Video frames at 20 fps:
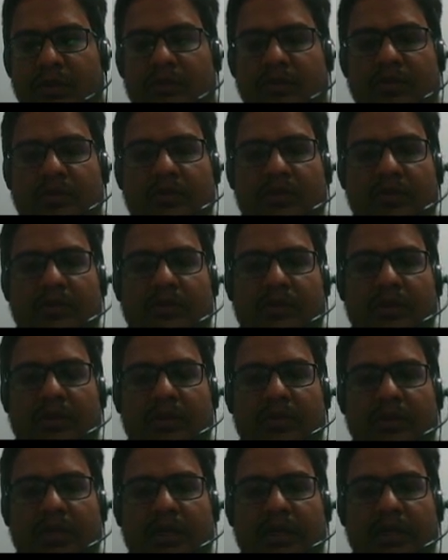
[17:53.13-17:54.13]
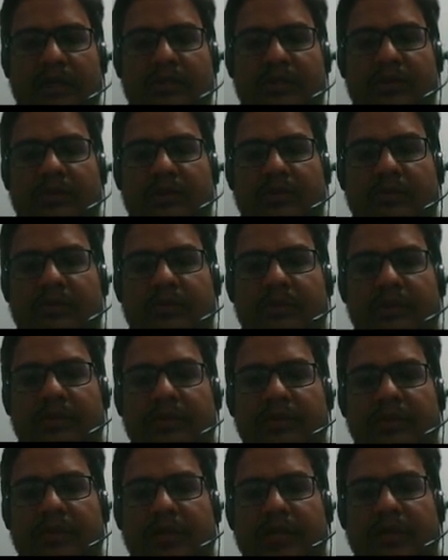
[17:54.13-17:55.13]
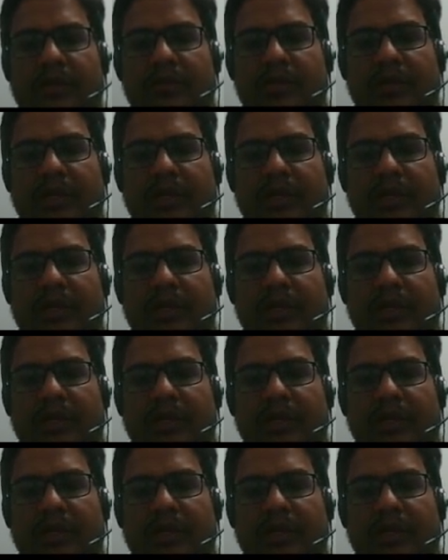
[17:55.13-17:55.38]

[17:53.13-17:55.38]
0, so now x can be